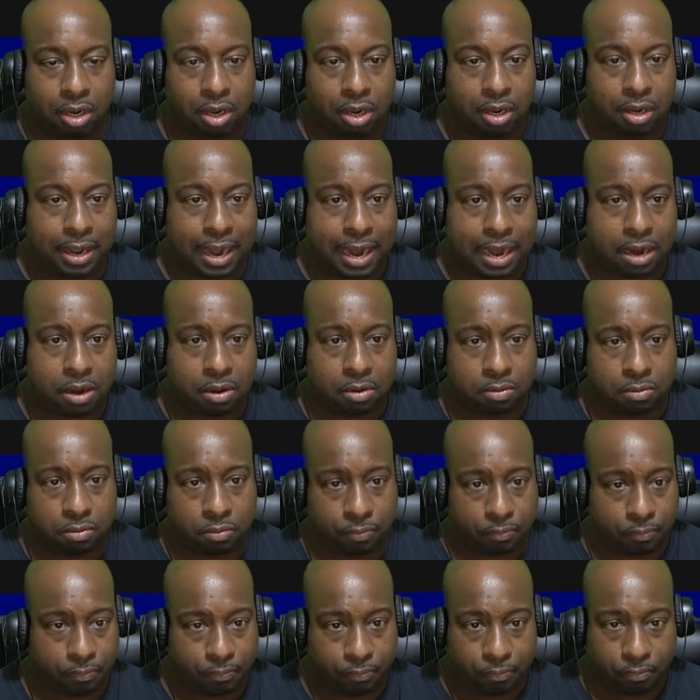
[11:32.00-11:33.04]
Now,
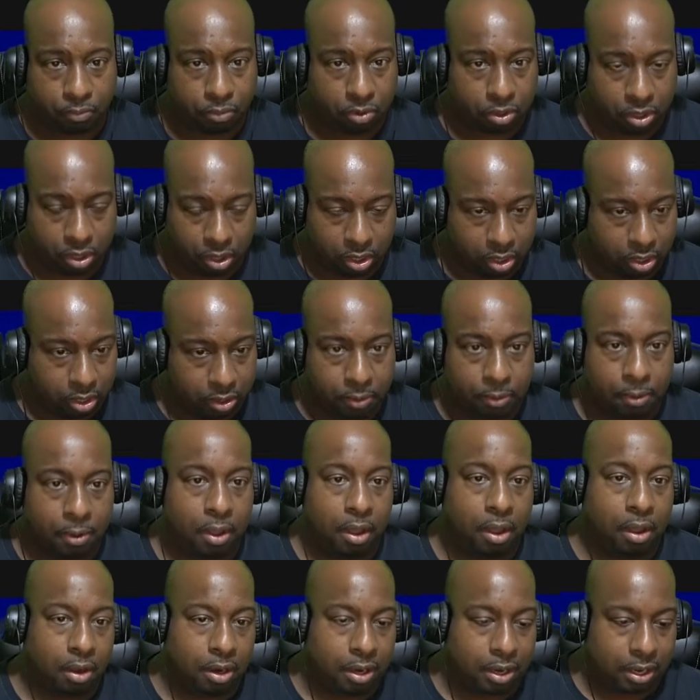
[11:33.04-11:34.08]

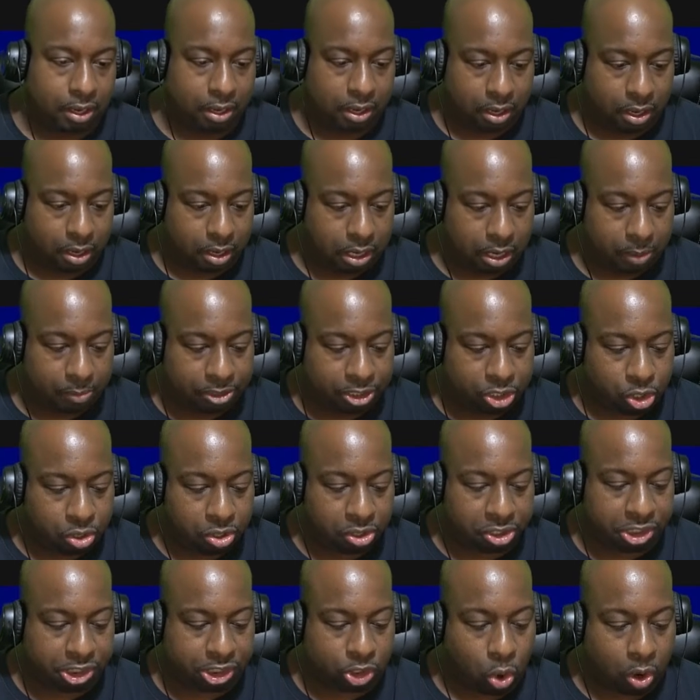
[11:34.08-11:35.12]
let me show you a
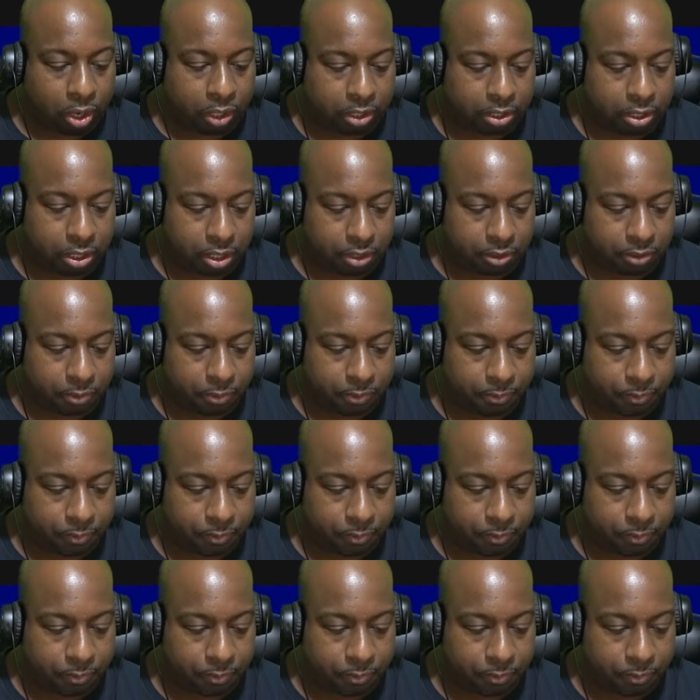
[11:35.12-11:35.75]
shortcut